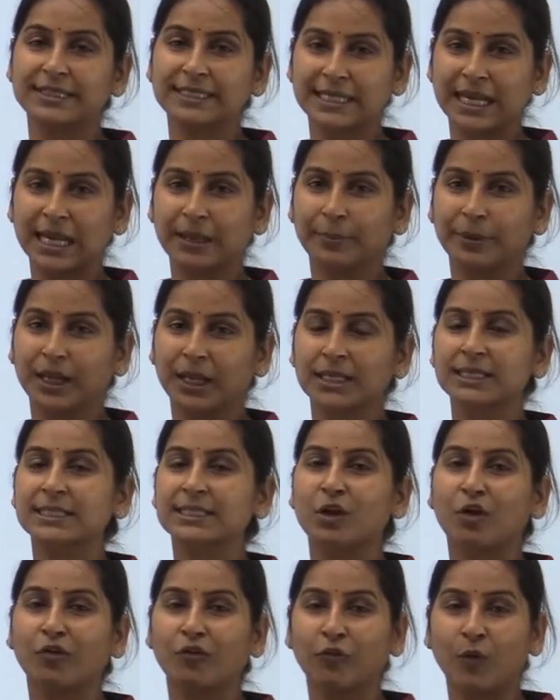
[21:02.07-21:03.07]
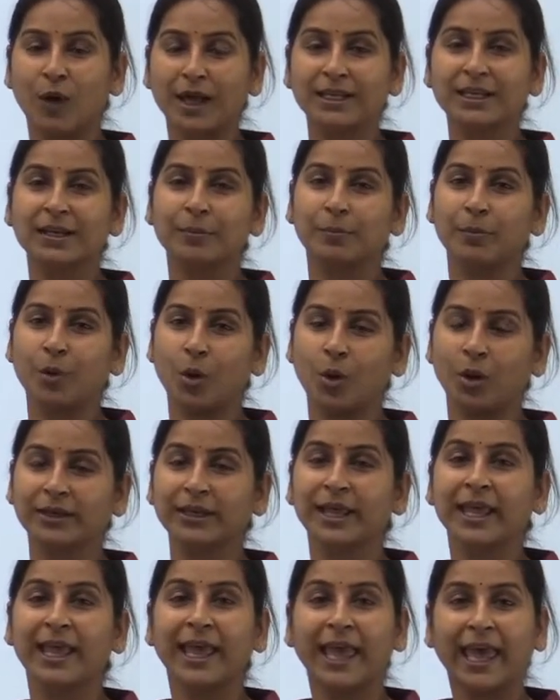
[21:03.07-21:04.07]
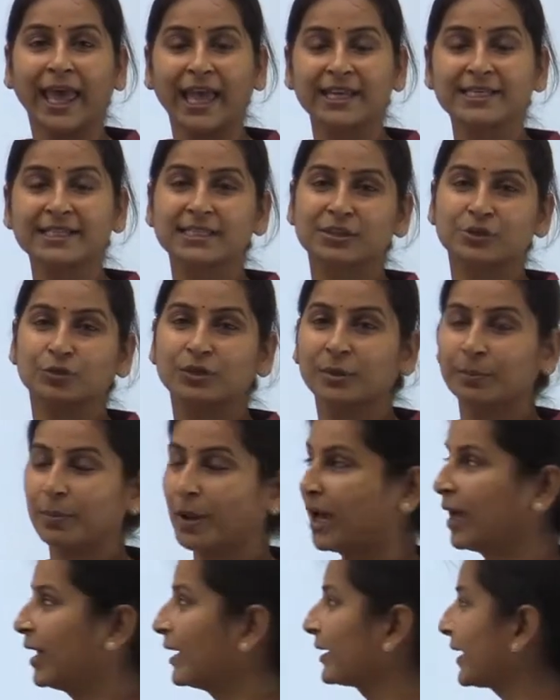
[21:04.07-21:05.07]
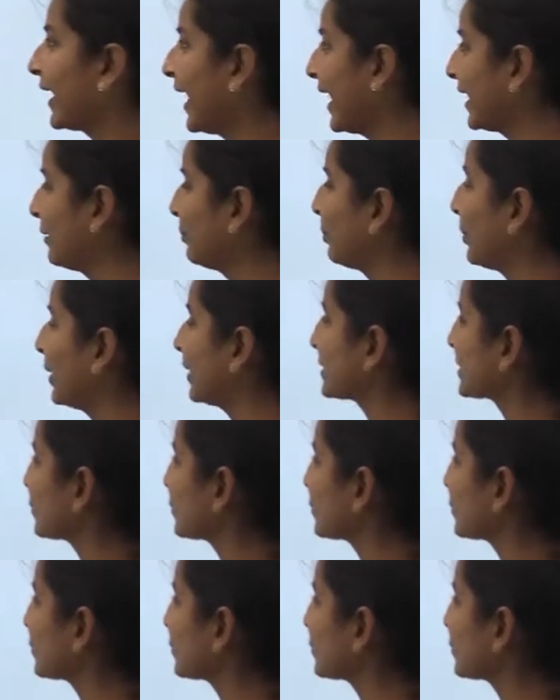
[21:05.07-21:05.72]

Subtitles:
Laplace of 1 upon s to the power n plus